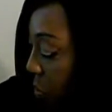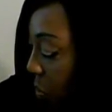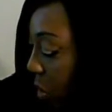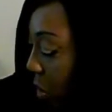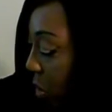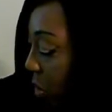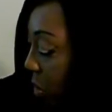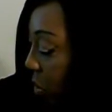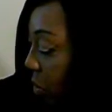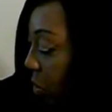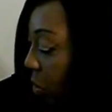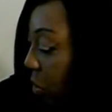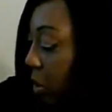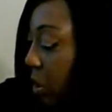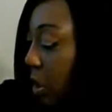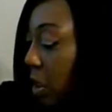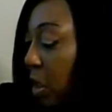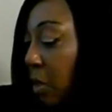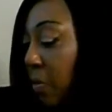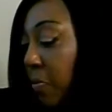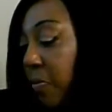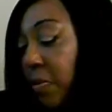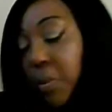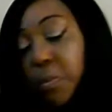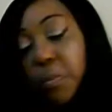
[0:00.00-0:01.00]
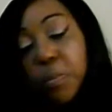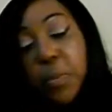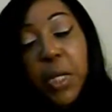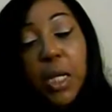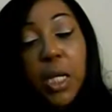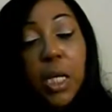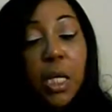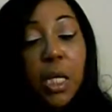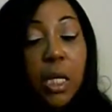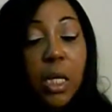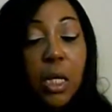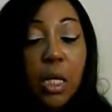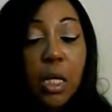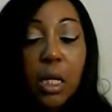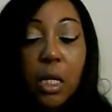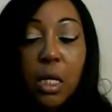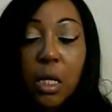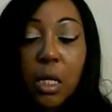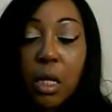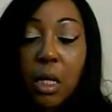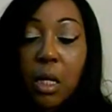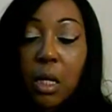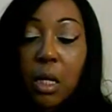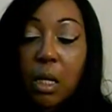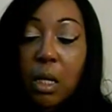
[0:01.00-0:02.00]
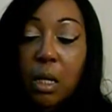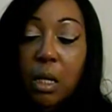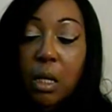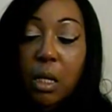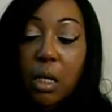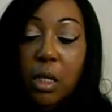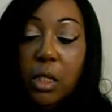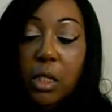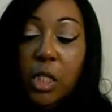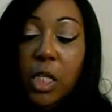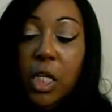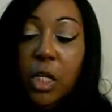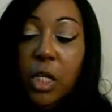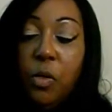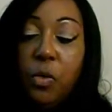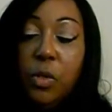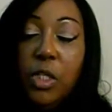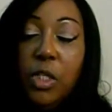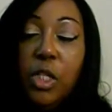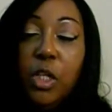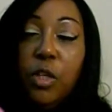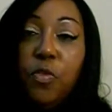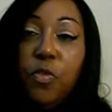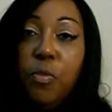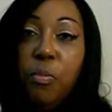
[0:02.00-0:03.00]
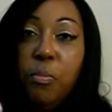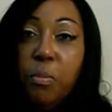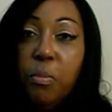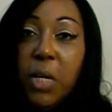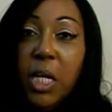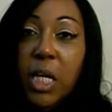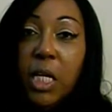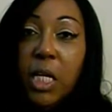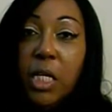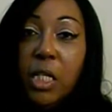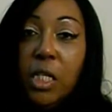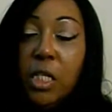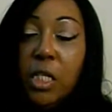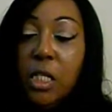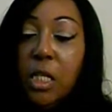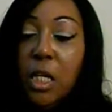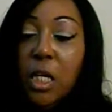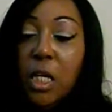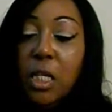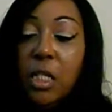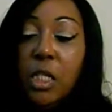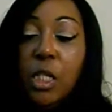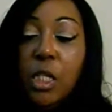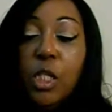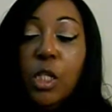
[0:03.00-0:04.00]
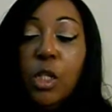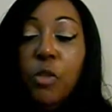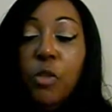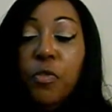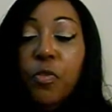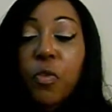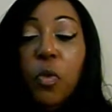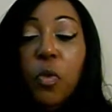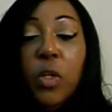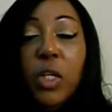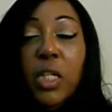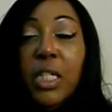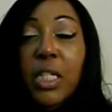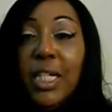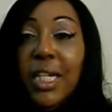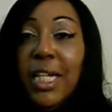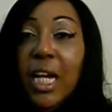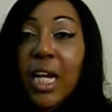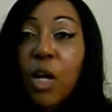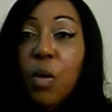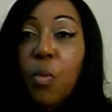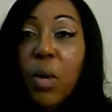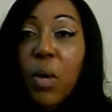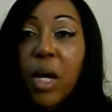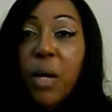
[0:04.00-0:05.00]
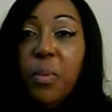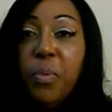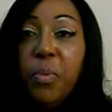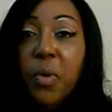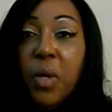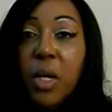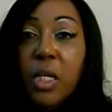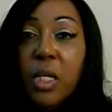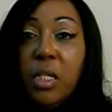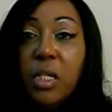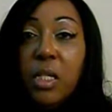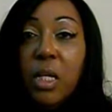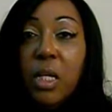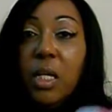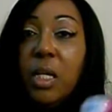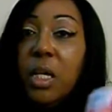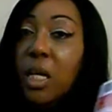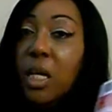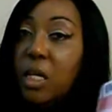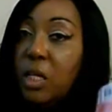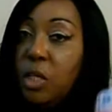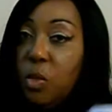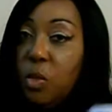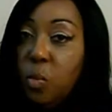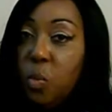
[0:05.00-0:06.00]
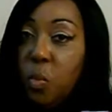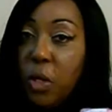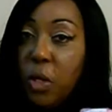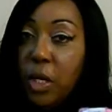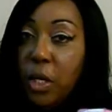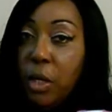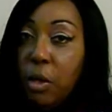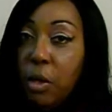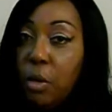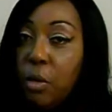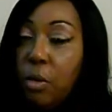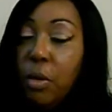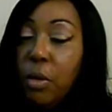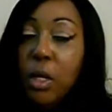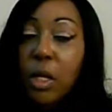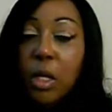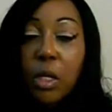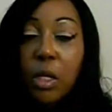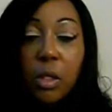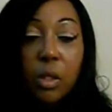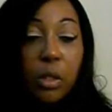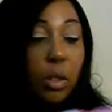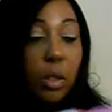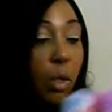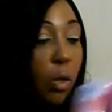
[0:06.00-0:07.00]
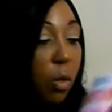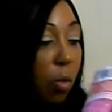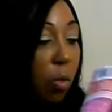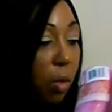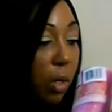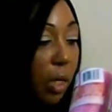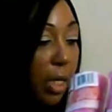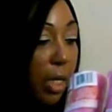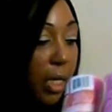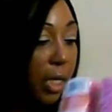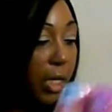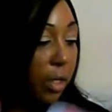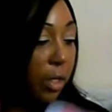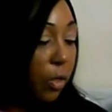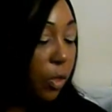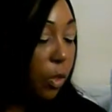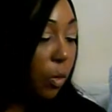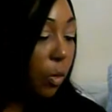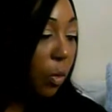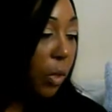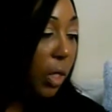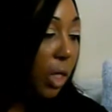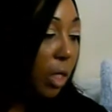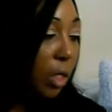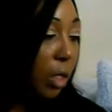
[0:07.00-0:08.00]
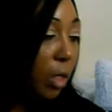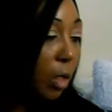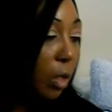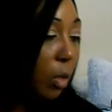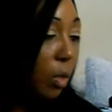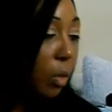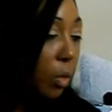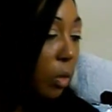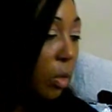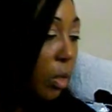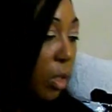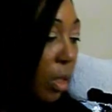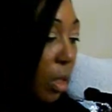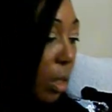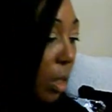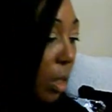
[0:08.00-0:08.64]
rolls of the pink decorative mesh. These are for a DIY project as well. So I got 3 of those.